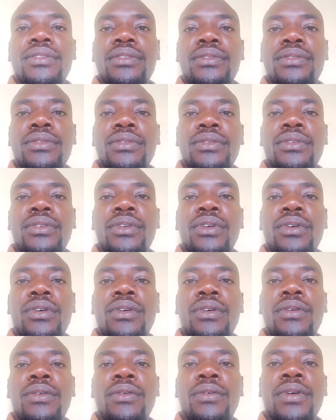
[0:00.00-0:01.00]
to
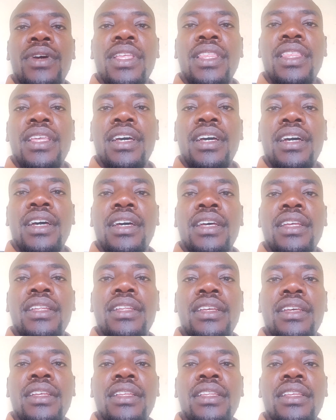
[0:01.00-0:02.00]
know whether
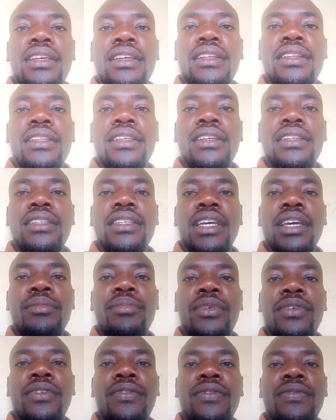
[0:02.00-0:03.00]
the type
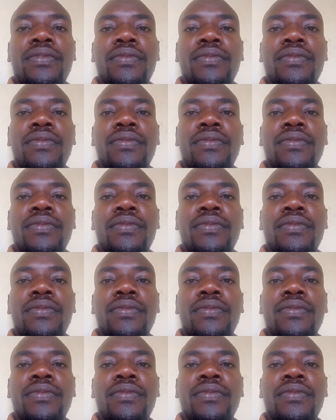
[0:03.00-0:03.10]
of